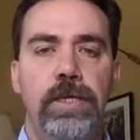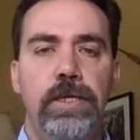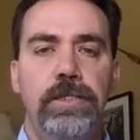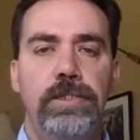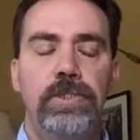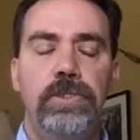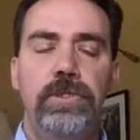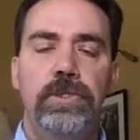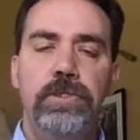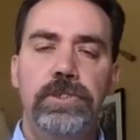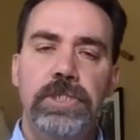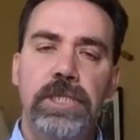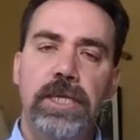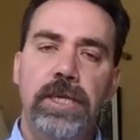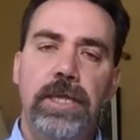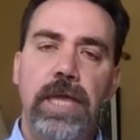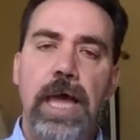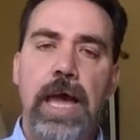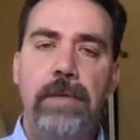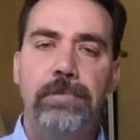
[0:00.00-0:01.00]
So using
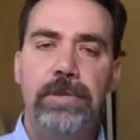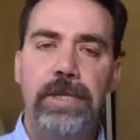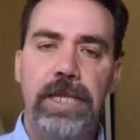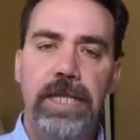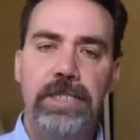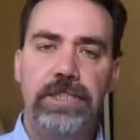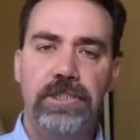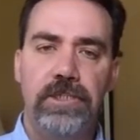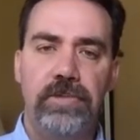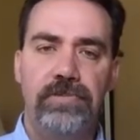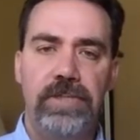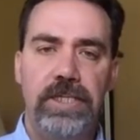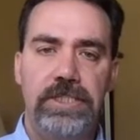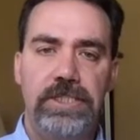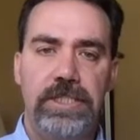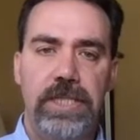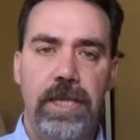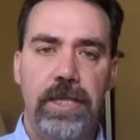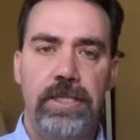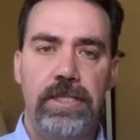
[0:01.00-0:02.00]
a combination of these
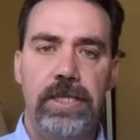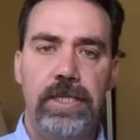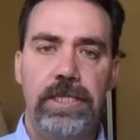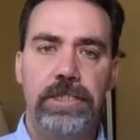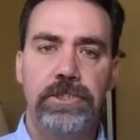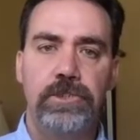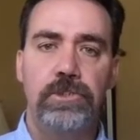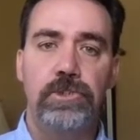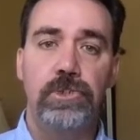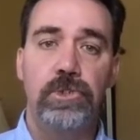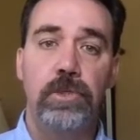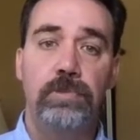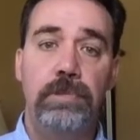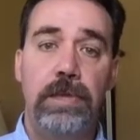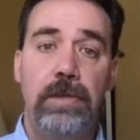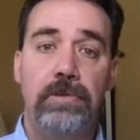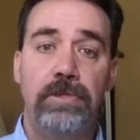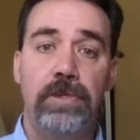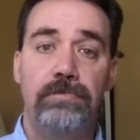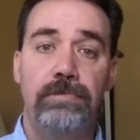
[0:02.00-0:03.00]
techniques, you should be
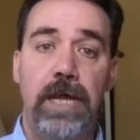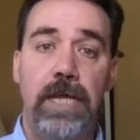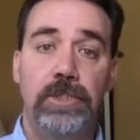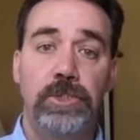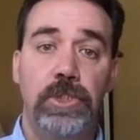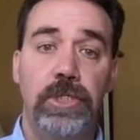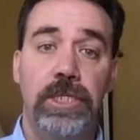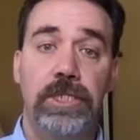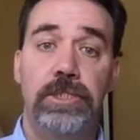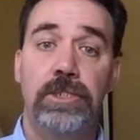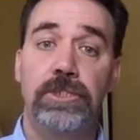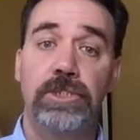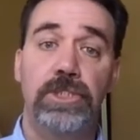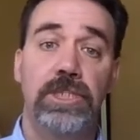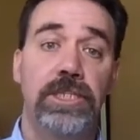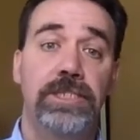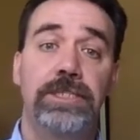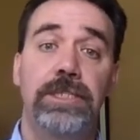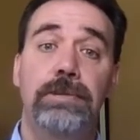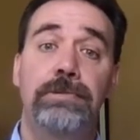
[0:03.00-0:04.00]
able to modulate to
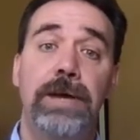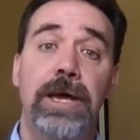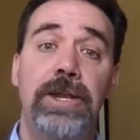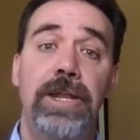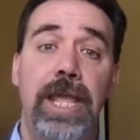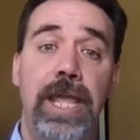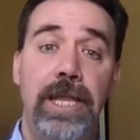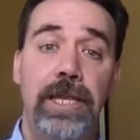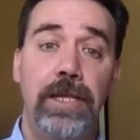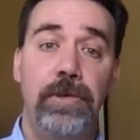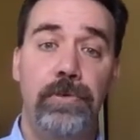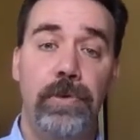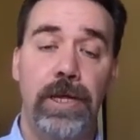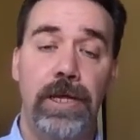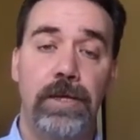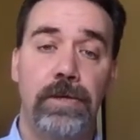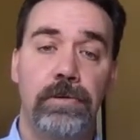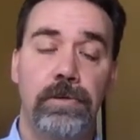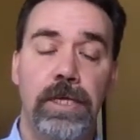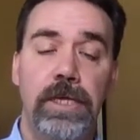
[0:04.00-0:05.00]
just about
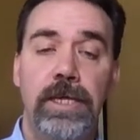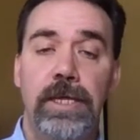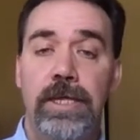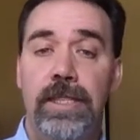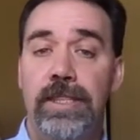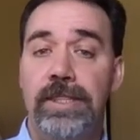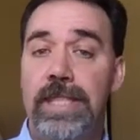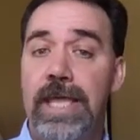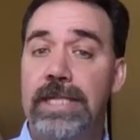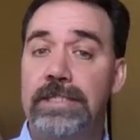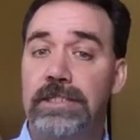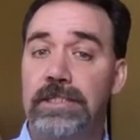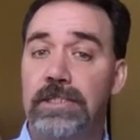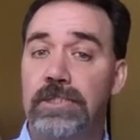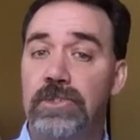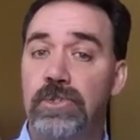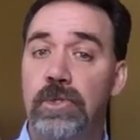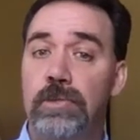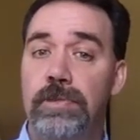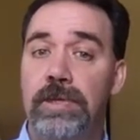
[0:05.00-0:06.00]
anywhere. And that's
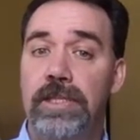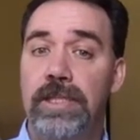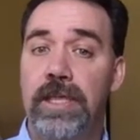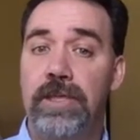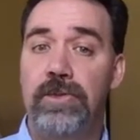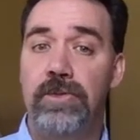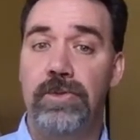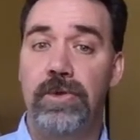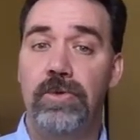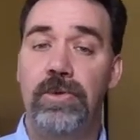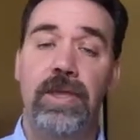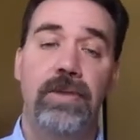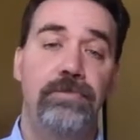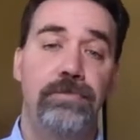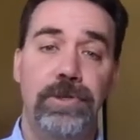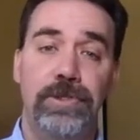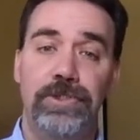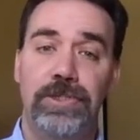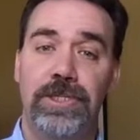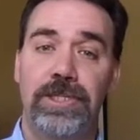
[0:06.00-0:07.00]
assuming that you don't have
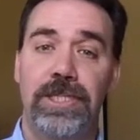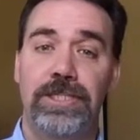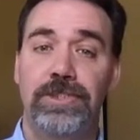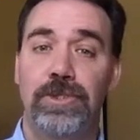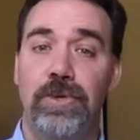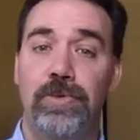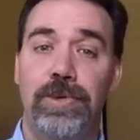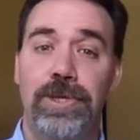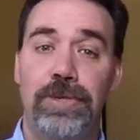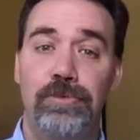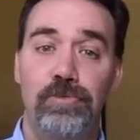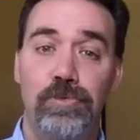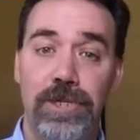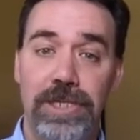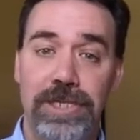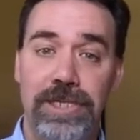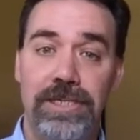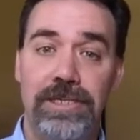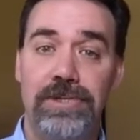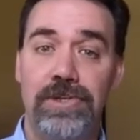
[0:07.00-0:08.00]
music that's already
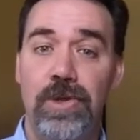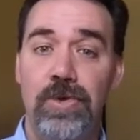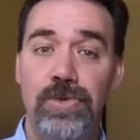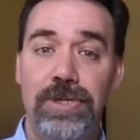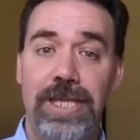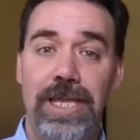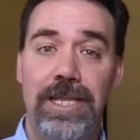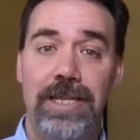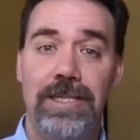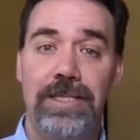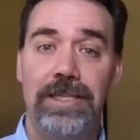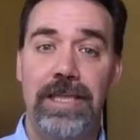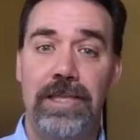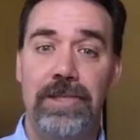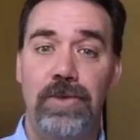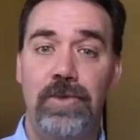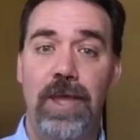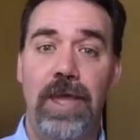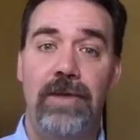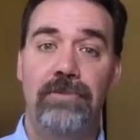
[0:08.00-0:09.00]
written, notated, that
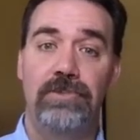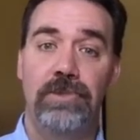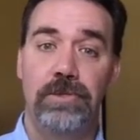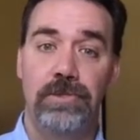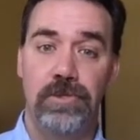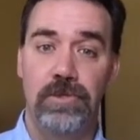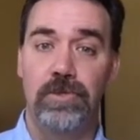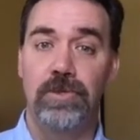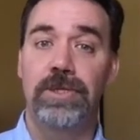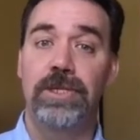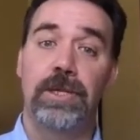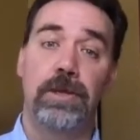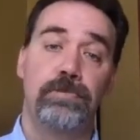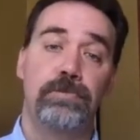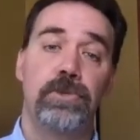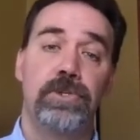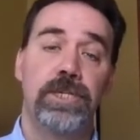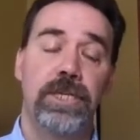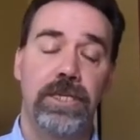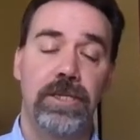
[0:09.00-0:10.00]
you have to do it a
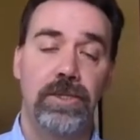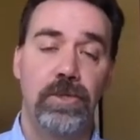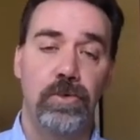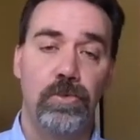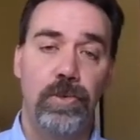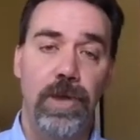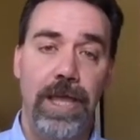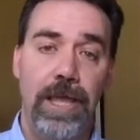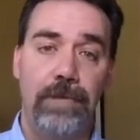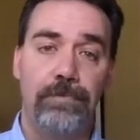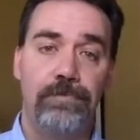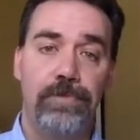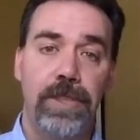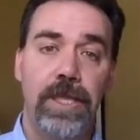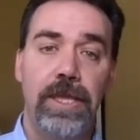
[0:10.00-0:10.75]
particular way.